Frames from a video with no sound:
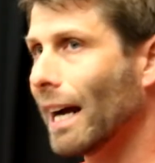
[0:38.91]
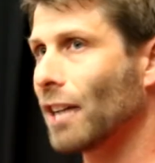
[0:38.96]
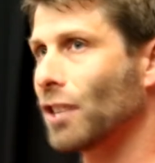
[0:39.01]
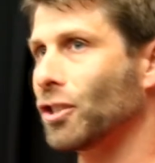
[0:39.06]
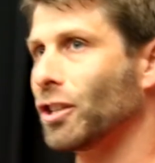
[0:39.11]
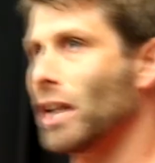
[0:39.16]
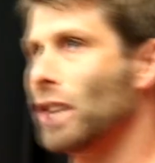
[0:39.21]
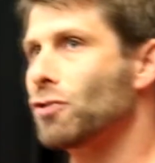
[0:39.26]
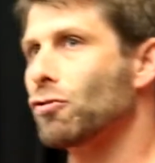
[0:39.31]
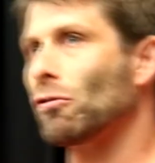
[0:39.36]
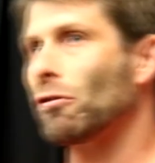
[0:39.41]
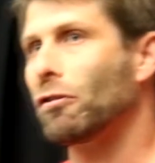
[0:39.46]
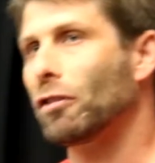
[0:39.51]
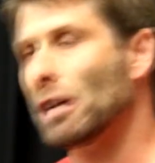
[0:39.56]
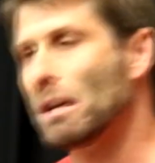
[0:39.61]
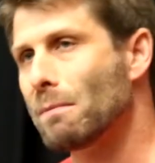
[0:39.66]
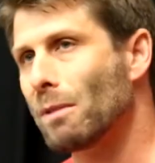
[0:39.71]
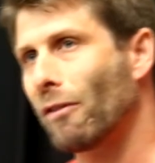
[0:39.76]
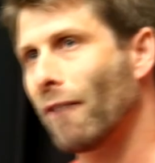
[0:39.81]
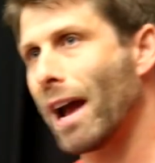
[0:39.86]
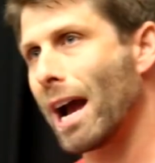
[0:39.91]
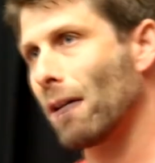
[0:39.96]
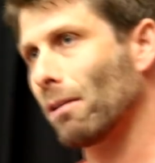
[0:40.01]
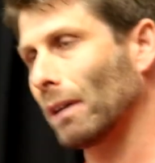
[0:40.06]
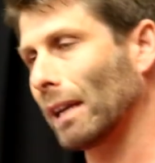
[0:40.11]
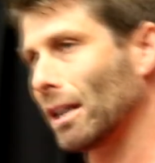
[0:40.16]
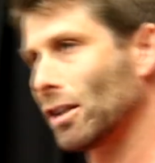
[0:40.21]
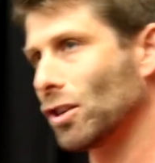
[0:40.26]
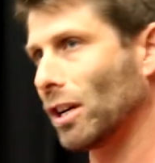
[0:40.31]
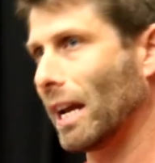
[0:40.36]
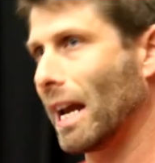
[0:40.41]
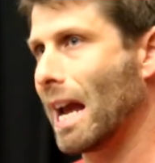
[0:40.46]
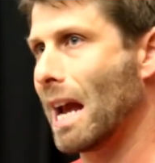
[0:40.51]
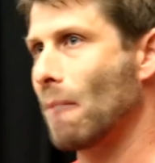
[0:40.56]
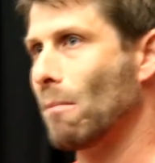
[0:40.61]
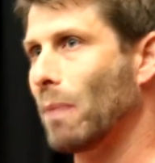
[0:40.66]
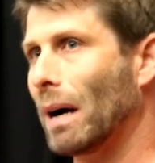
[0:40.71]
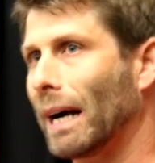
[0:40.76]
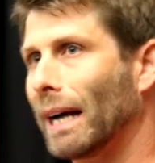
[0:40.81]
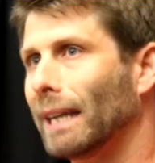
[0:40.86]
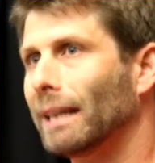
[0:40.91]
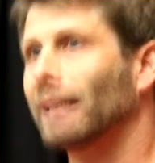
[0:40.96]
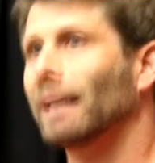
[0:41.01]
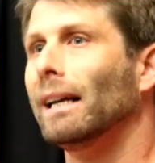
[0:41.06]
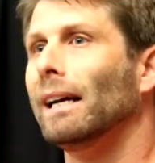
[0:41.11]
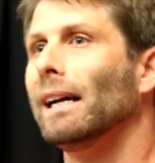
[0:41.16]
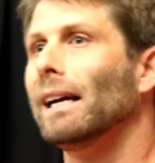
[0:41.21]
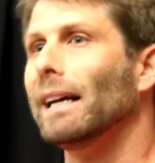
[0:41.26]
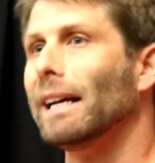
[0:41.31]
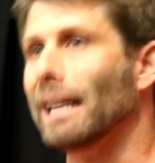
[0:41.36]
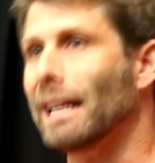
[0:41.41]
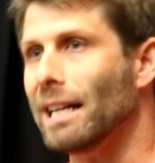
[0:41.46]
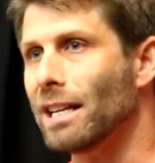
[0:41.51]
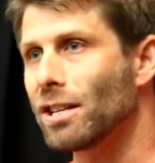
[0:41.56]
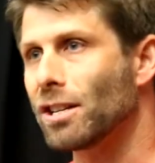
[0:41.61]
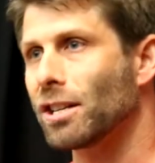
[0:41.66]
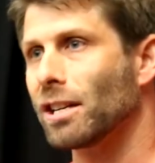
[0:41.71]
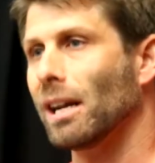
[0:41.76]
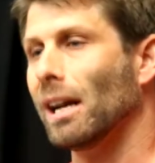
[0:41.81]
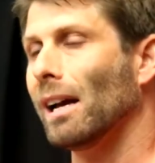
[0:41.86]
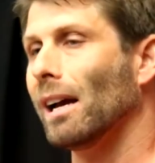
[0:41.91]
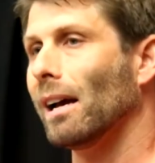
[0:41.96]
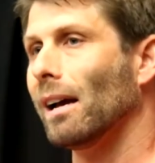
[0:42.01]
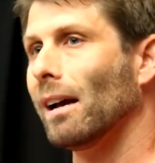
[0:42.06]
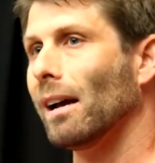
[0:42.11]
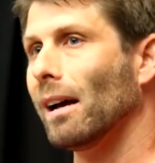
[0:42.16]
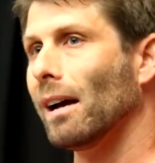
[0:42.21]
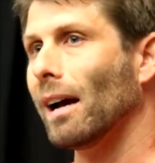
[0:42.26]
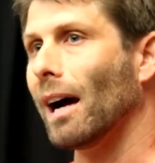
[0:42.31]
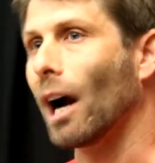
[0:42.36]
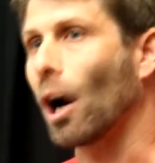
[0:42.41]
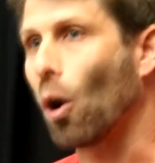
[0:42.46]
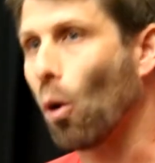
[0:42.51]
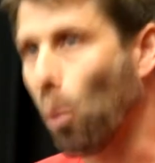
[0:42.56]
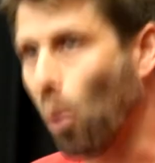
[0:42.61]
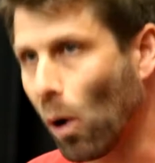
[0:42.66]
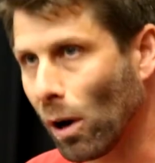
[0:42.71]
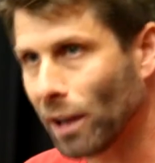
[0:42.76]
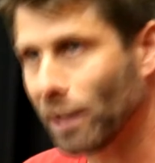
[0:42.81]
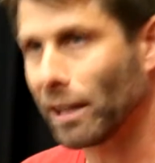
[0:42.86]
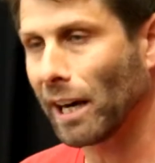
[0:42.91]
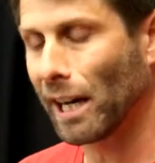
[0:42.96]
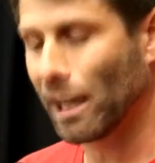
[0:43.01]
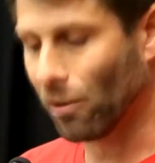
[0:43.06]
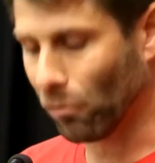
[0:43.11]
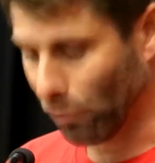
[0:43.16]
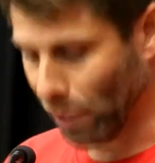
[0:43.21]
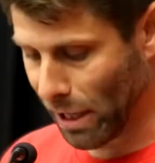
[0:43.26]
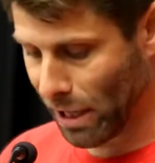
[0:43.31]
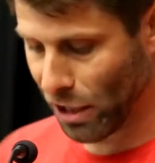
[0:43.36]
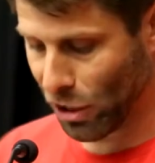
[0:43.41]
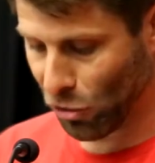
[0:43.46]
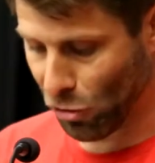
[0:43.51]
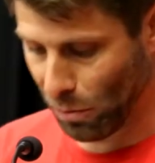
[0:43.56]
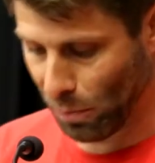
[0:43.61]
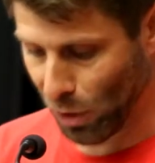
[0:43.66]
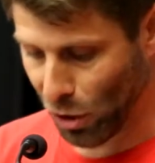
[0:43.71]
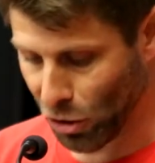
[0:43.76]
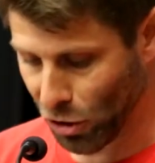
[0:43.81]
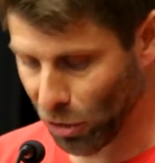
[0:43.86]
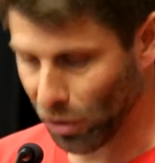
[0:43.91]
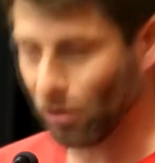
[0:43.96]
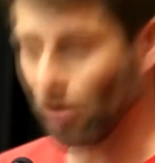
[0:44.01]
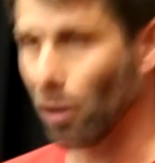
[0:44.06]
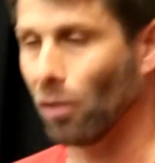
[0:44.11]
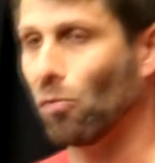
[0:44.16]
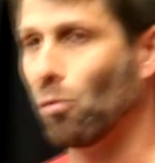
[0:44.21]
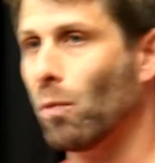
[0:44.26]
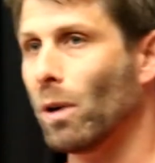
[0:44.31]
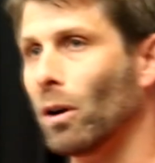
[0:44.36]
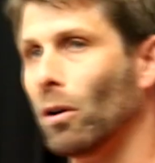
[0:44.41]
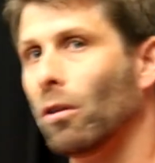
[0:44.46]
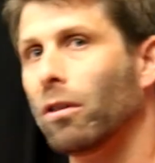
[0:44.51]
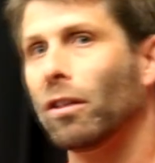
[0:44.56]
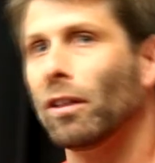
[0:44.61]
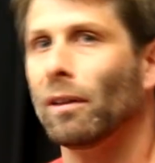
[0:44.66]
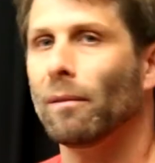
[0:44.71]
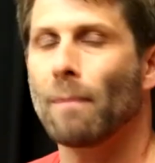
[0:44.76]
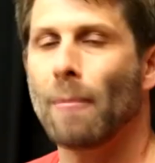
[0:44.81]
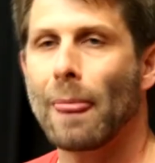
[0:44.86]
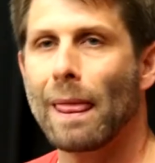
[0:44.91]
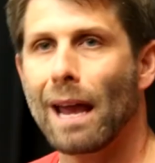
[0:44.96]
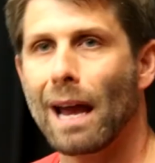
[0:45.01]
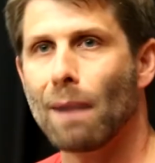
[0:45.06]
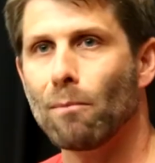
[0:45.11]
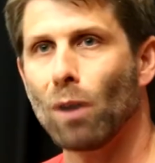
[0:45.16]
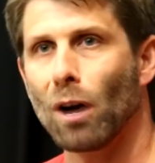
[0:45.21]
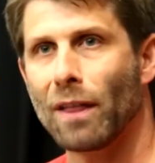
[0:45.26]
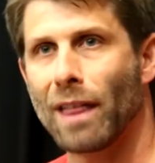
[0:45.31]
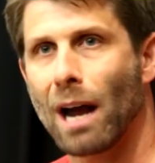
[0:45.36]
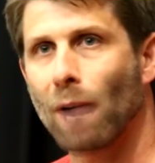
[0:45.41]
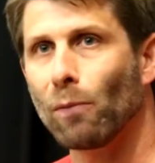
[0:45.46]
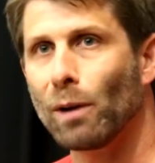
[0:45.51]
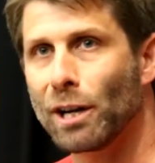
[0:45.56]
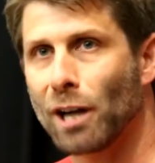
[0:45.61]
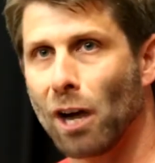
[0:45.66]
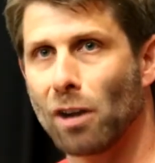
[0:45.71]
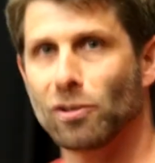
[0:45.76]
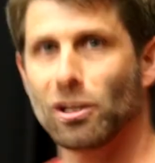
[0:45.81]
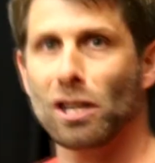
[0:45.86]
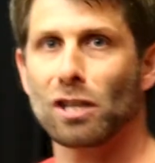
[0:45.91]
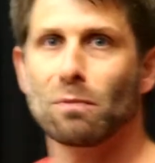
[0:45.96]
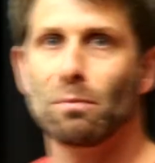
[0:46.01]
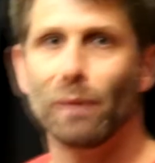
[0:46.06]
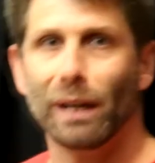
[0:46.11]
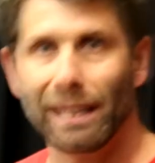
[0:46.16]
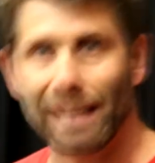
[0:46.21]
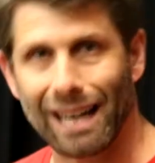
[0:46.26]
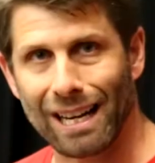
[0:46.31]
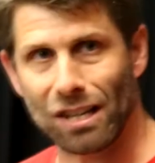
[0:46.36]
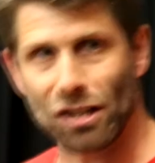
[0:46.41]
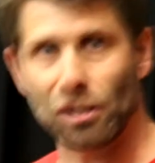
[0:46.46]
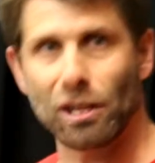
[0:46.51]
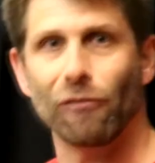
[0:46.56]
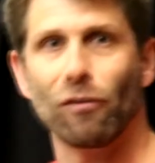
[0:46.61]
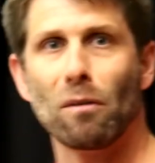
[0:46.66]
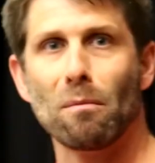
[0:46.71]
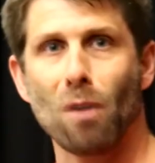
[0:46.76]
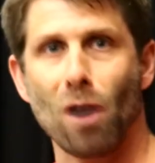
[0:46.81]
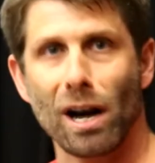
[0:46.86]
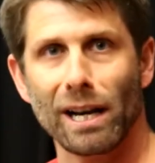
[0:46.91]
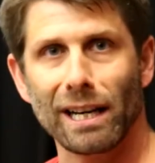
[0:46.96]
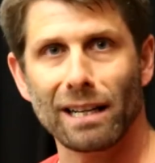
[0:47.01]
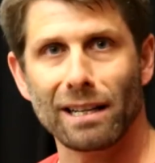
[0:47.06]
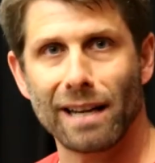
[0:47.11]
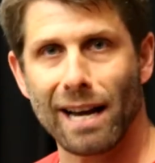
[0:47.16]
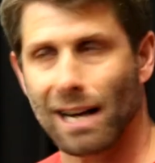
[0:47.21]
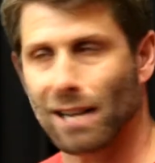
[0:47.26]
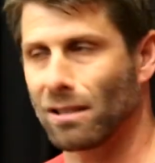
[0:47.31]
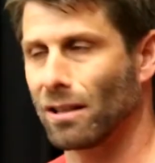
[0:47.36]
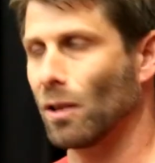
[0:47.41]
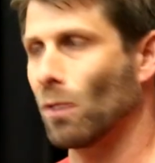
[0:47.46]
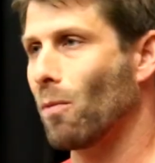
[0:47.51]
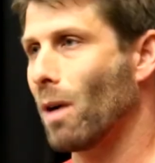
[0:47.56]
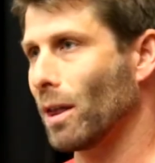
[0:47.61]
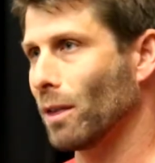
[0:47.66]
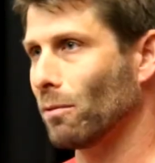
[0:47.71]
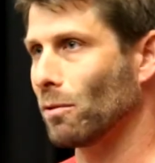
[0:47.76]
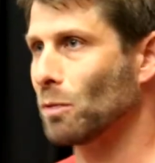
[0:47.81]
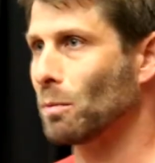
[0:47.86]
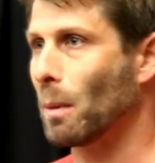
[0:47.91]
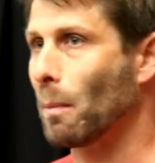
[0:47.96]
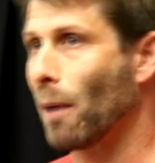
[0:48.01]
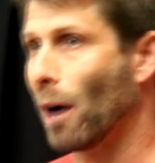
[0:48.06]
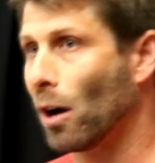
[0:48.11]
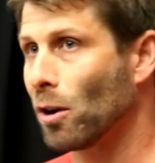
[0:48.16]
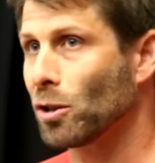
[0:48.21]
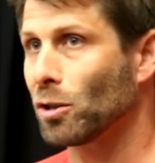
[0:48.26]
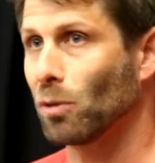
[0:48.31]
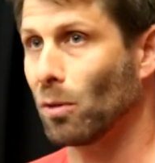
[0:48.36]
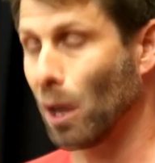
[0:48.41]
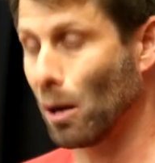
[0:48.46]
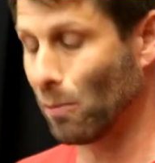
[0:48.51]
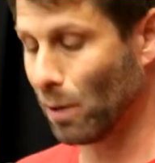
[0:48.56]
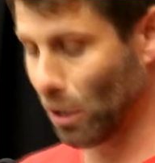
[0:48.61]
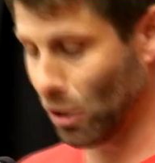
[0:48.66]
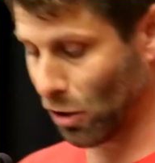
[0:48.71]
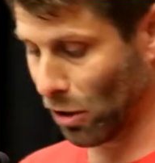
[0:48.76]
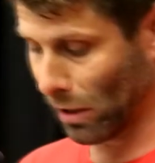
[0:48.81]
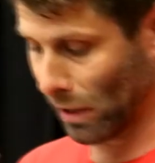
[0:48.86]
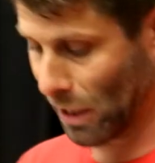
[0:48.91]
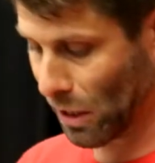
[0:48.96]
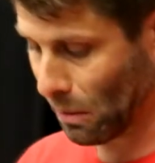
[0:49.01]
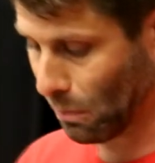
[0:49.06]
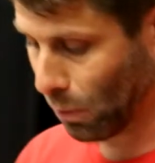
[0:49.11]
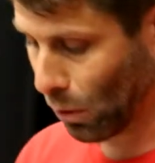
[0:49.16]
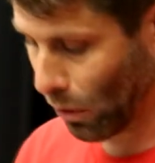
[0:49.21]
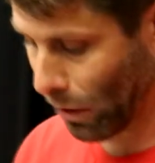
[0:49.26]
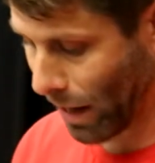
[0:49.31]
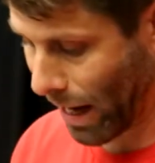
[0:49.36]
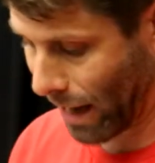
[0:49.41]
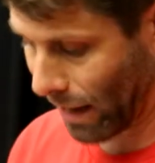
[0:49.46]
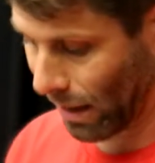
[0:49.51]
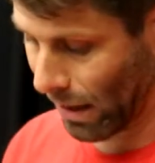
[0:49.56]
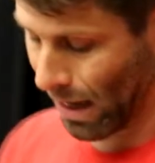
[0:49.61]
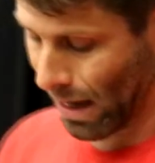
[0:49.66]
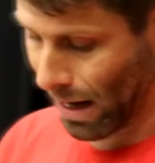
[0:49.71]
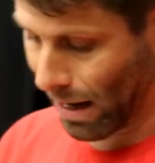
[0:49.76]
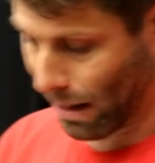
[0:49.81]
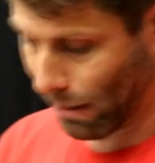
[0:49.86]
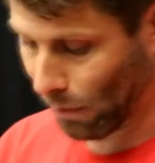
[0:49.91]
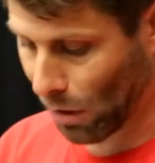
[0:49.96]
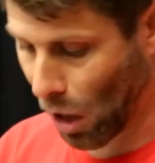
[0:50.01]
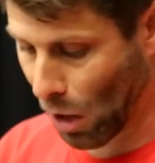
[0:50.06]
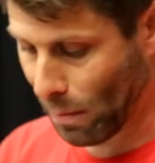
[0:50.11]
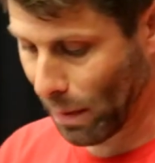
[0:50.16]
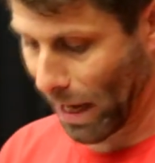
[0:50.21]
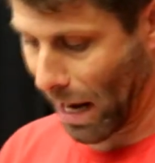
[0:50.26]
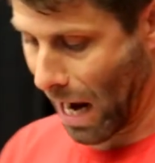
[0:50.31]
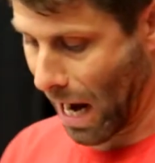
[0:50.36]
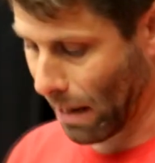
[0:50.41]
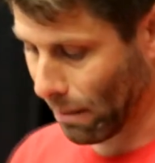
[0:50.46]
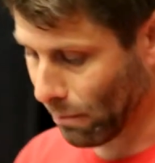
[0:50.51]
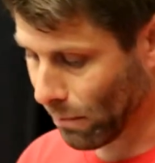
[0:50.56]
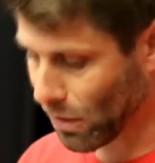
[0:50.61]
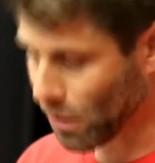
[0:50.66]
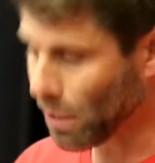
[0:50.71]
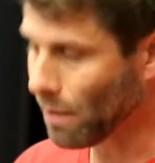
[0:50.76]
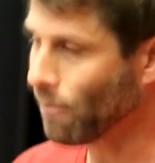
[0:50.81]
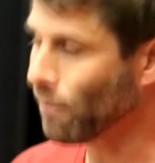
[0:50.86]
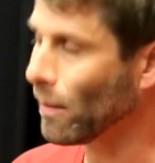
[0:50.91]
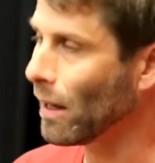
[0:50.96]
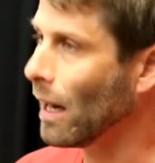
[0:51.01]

A central theme of our election campaign is a qualitative redistribution of wealth. And by that we don't just mean a stiffer mining tax than the one that was proposed, although we'd certainly support that with open arms.